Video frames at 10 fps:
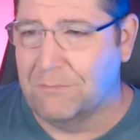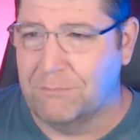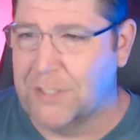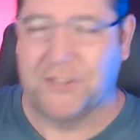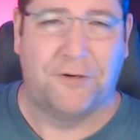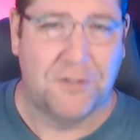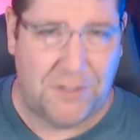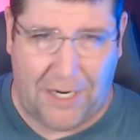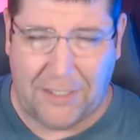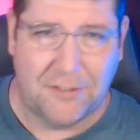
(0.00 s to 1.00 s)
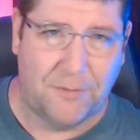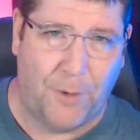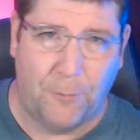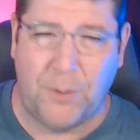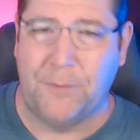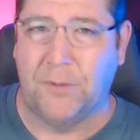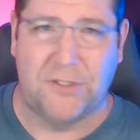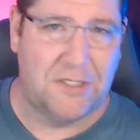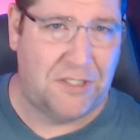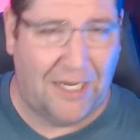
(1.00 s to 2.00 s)
misunderstandings about
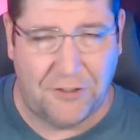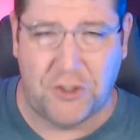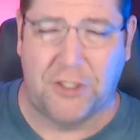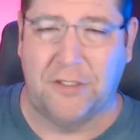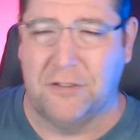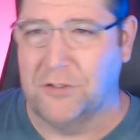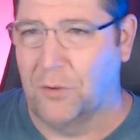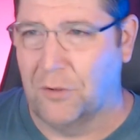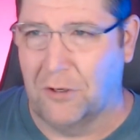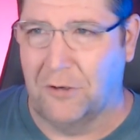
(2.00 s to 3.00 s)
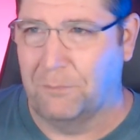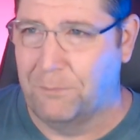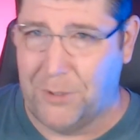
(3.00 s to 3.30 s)
people's intentions or